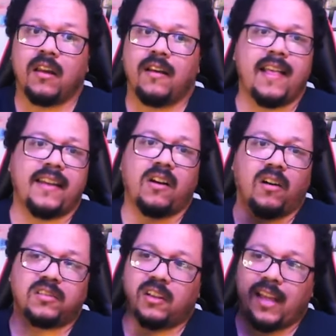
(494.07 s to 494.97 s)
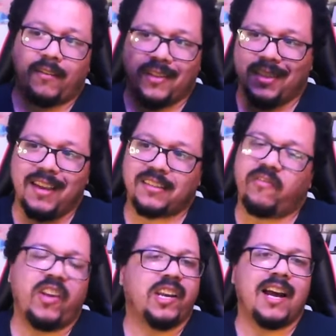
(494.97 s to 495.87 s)
And also, like with this, if
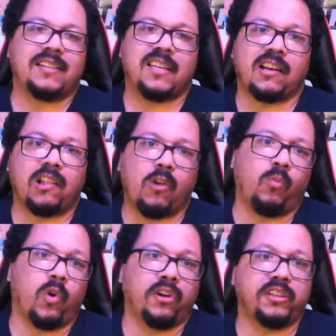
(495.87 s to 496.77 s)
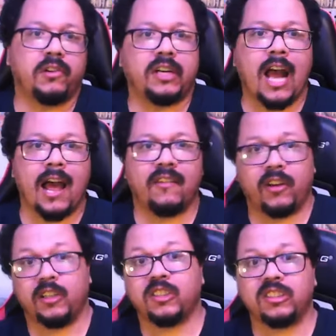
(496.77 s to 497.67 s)
you had not seen Clone Wars, you would not have
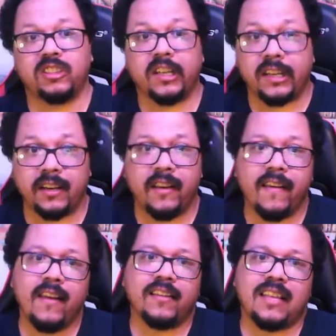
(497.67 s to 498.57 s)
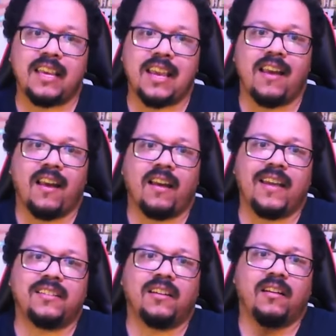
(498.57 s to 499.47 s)
understood the
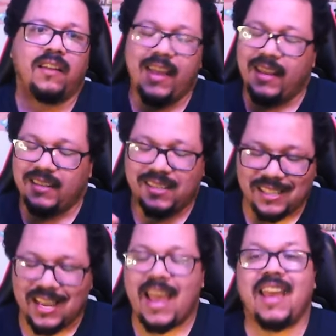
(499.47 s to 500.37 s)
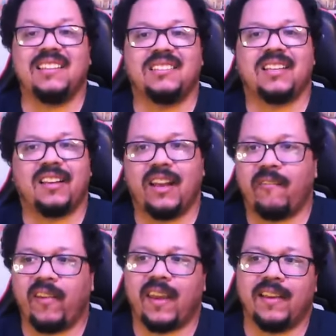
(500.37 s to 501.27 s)
insane
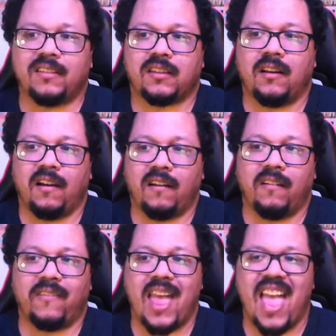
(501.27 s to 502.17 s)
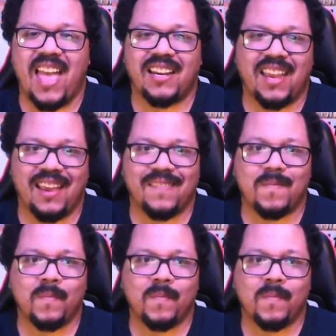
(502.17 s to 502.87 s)
significance of Anakin